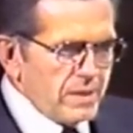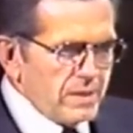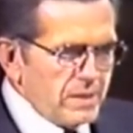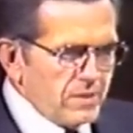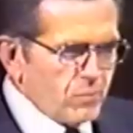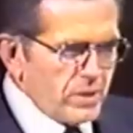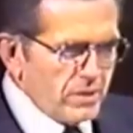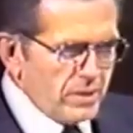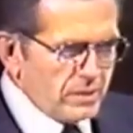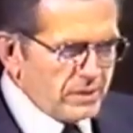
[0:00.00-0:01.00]
If we are
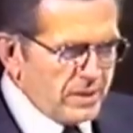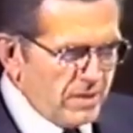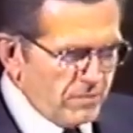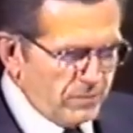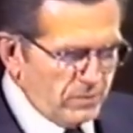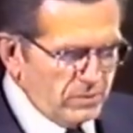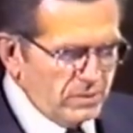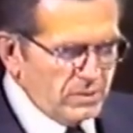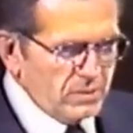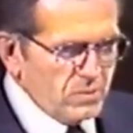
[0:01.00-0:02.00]
not careful,
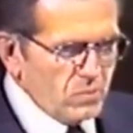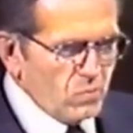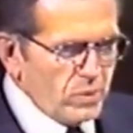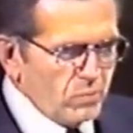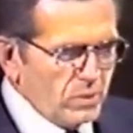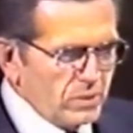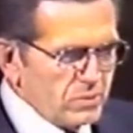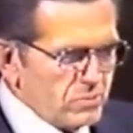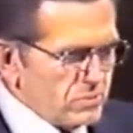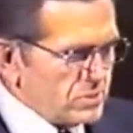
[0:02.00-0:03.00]
we will
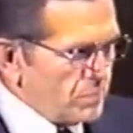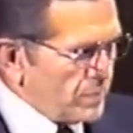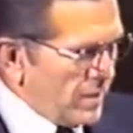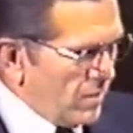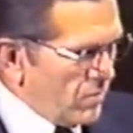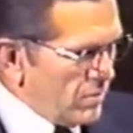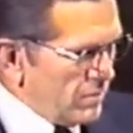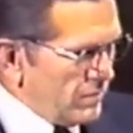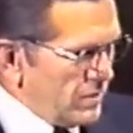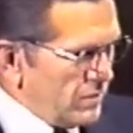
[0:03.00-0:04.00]
lose the power
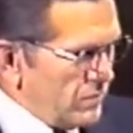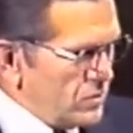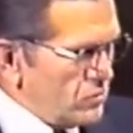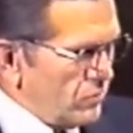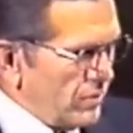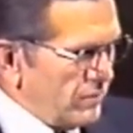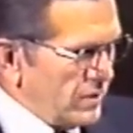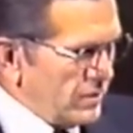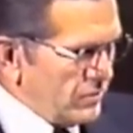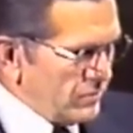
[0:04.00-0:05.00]
of individual
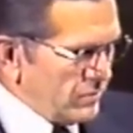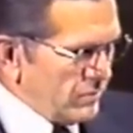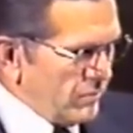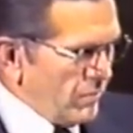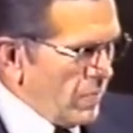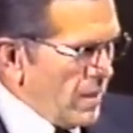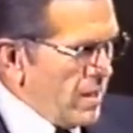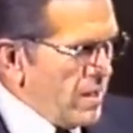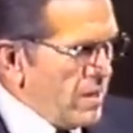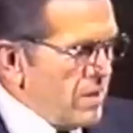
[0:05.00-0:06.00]
revelation
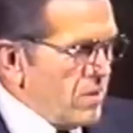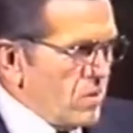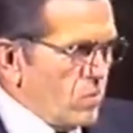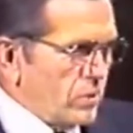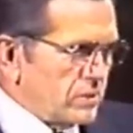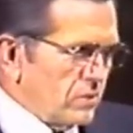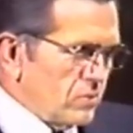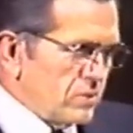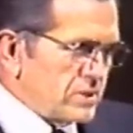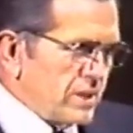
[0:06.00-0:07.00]
what the
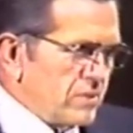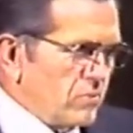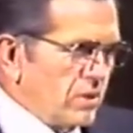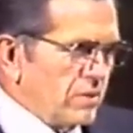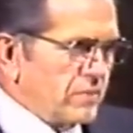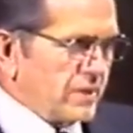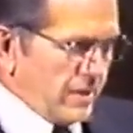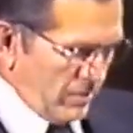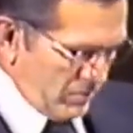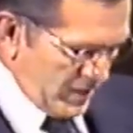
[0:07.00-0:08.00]
Lord said to Oliver
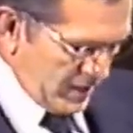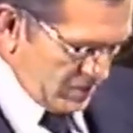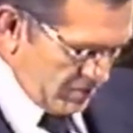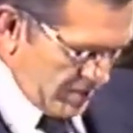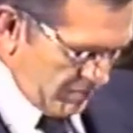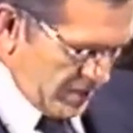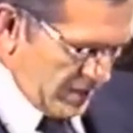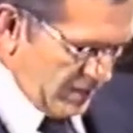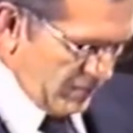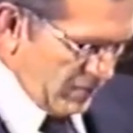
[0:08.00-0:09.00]
Cowdery has great
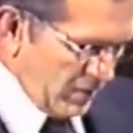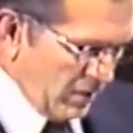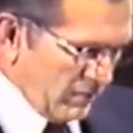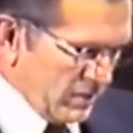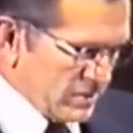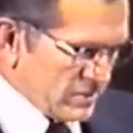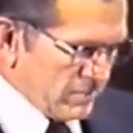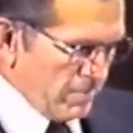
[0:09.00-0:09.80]
meaning for all of us.